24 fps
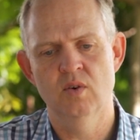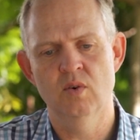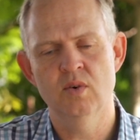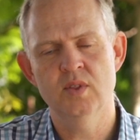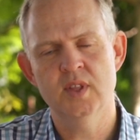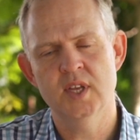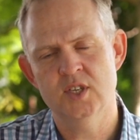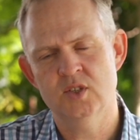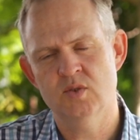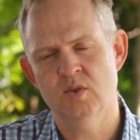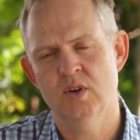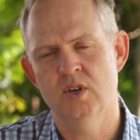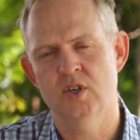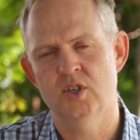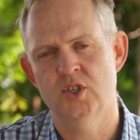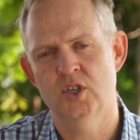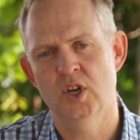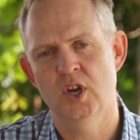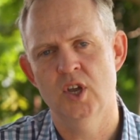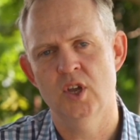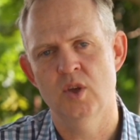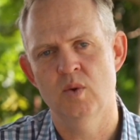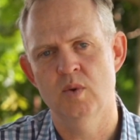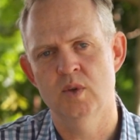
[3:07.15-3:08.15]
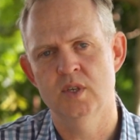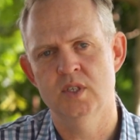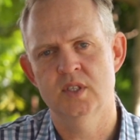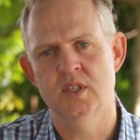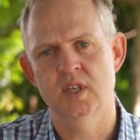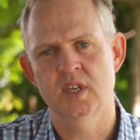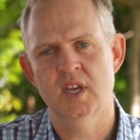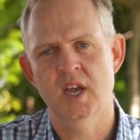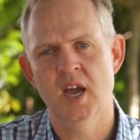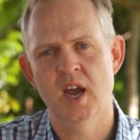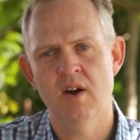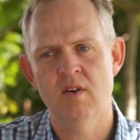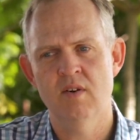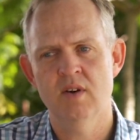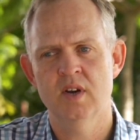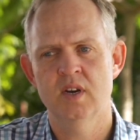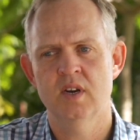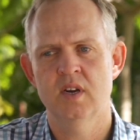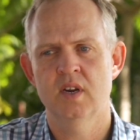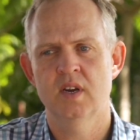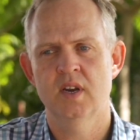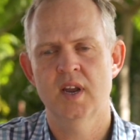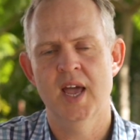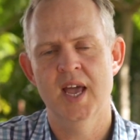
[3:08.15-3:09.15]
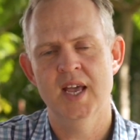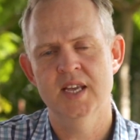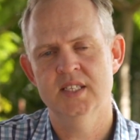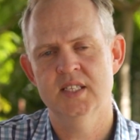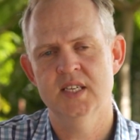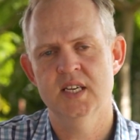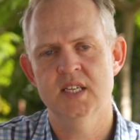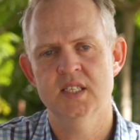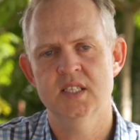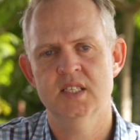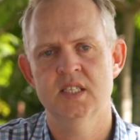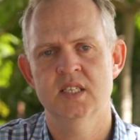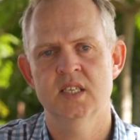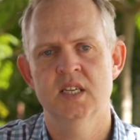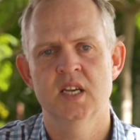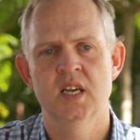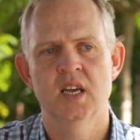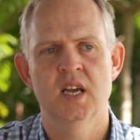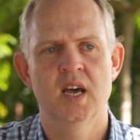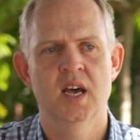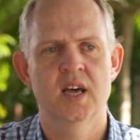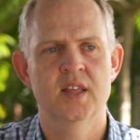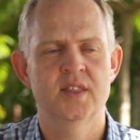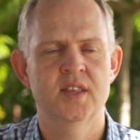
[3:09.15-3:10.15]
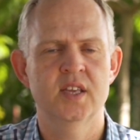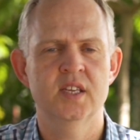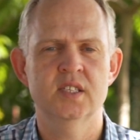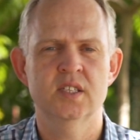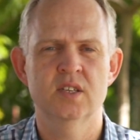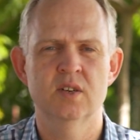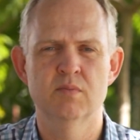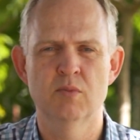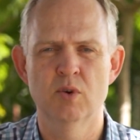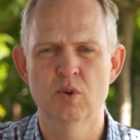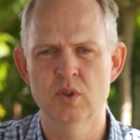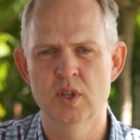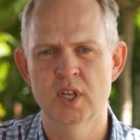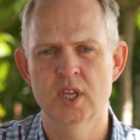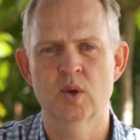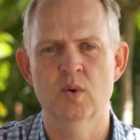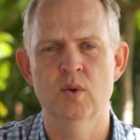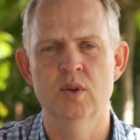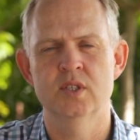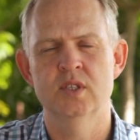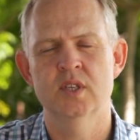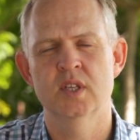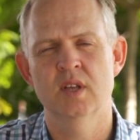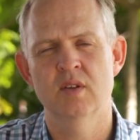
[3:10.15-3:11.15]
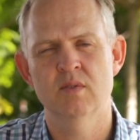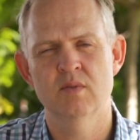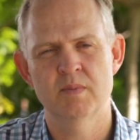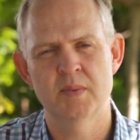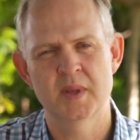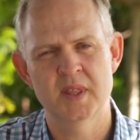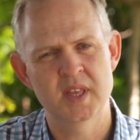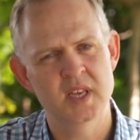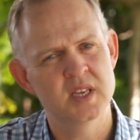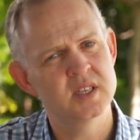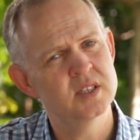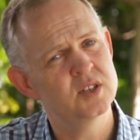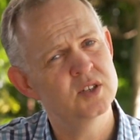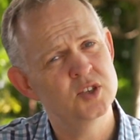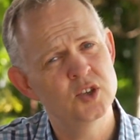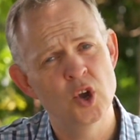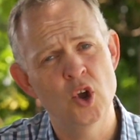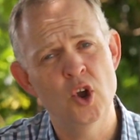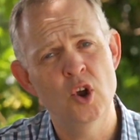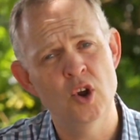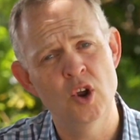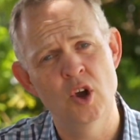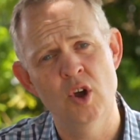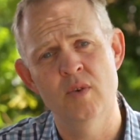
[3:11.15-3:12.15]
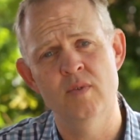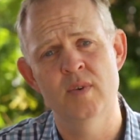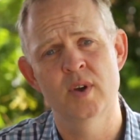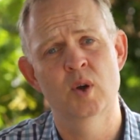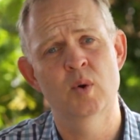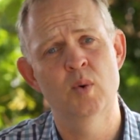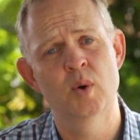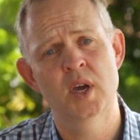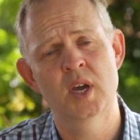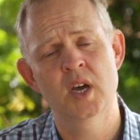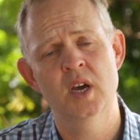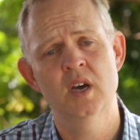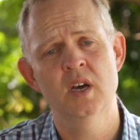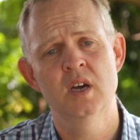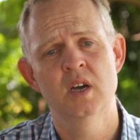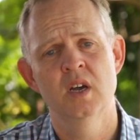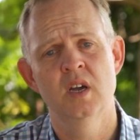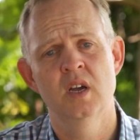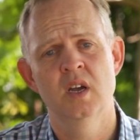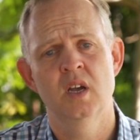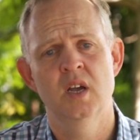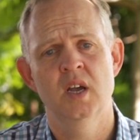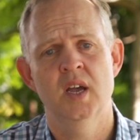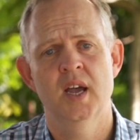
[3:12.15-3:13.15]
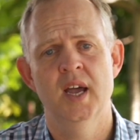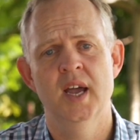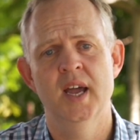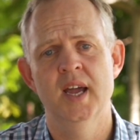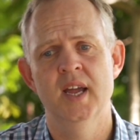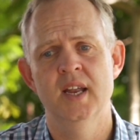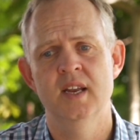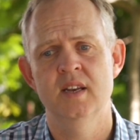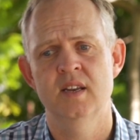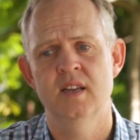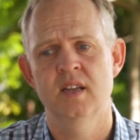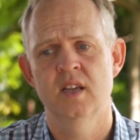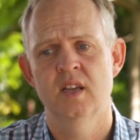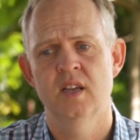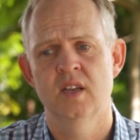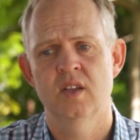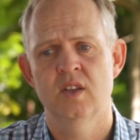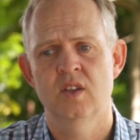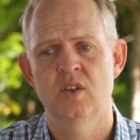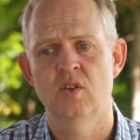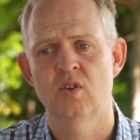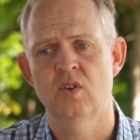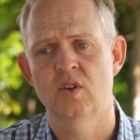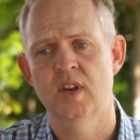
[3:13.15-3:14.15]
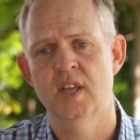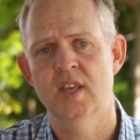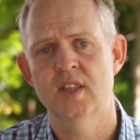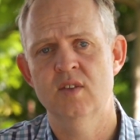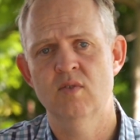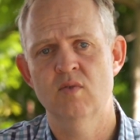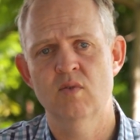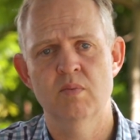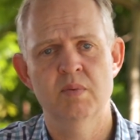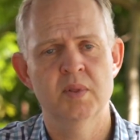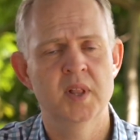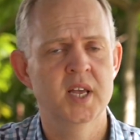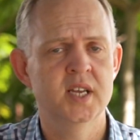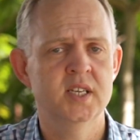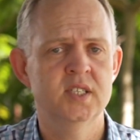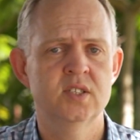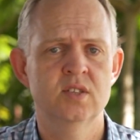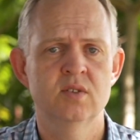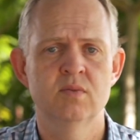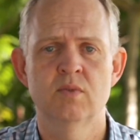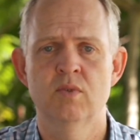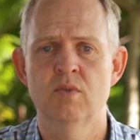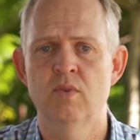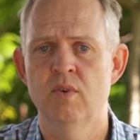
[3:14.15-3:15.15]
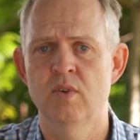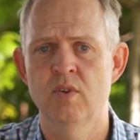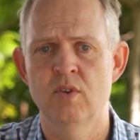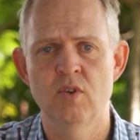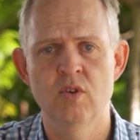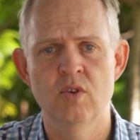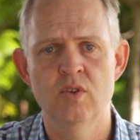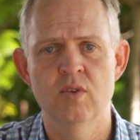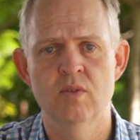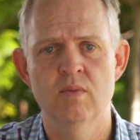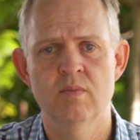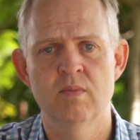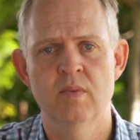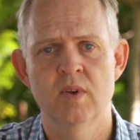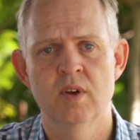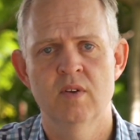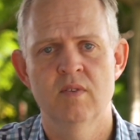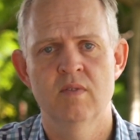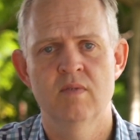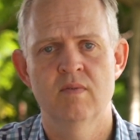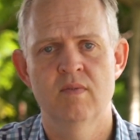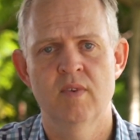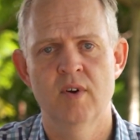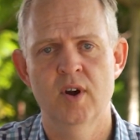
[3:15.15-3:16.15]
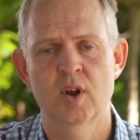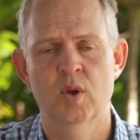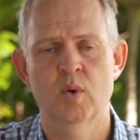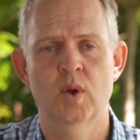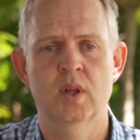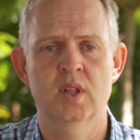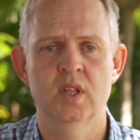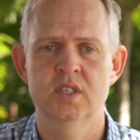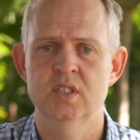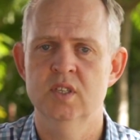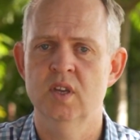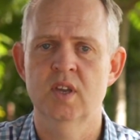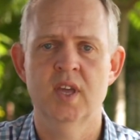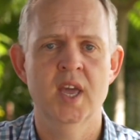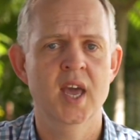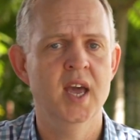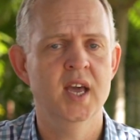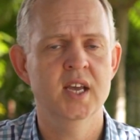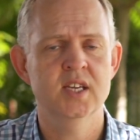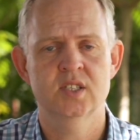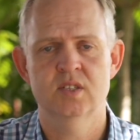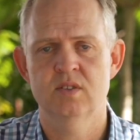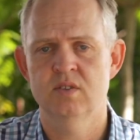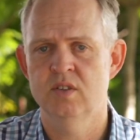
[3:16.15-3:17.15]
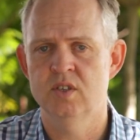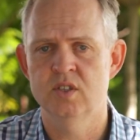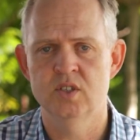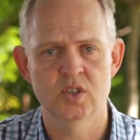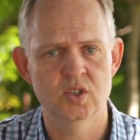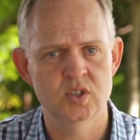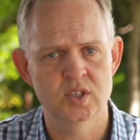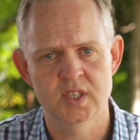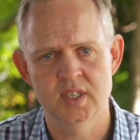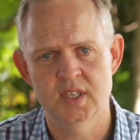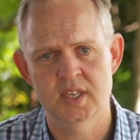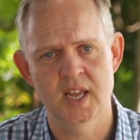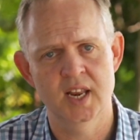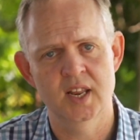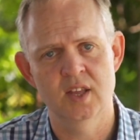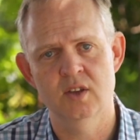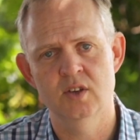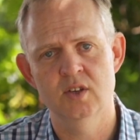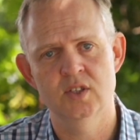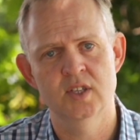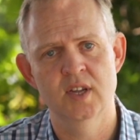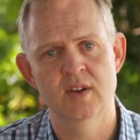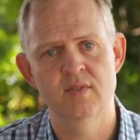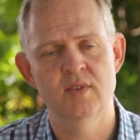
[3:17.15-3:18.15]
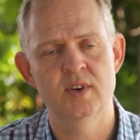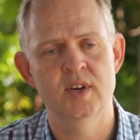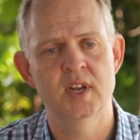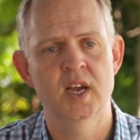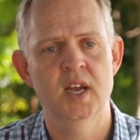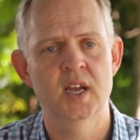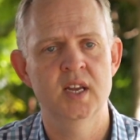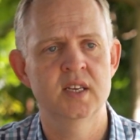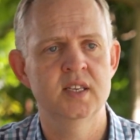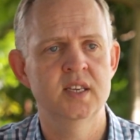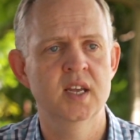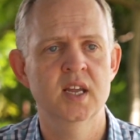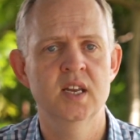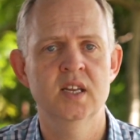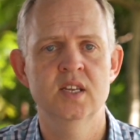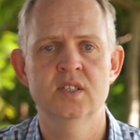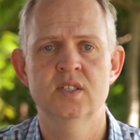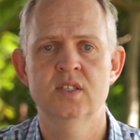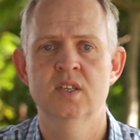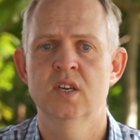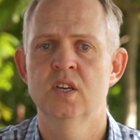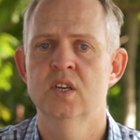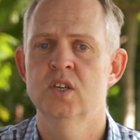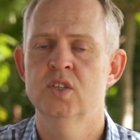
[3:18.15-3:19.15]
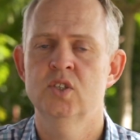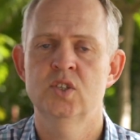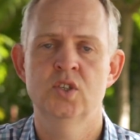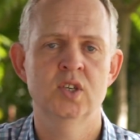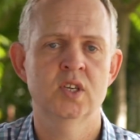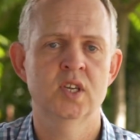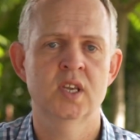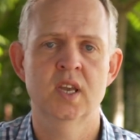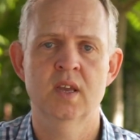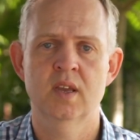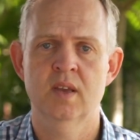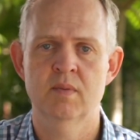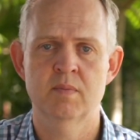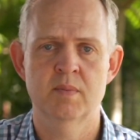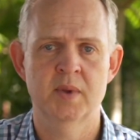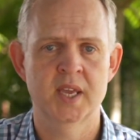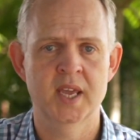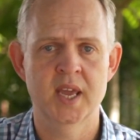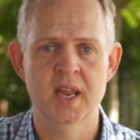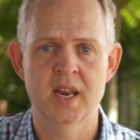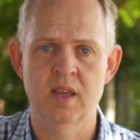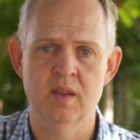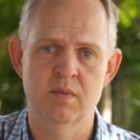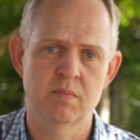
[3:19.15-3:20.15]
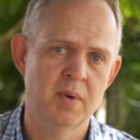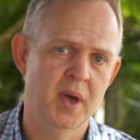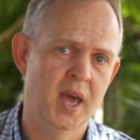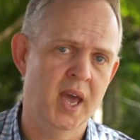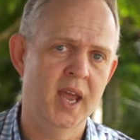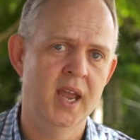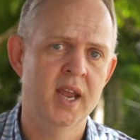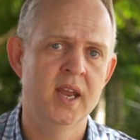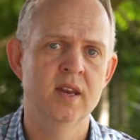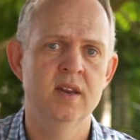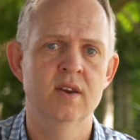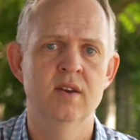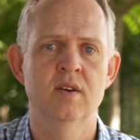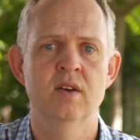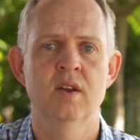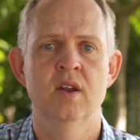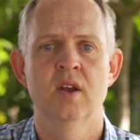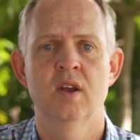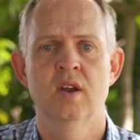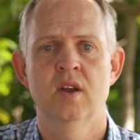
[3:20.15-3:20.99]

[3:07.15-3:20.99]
that's trying to show you is the current assets are things that are more liquid. So there will be things that turn over quicker, and you could either replace them or renew them very quickly. So cash is usually getting used every day. Debtors should be getting paid and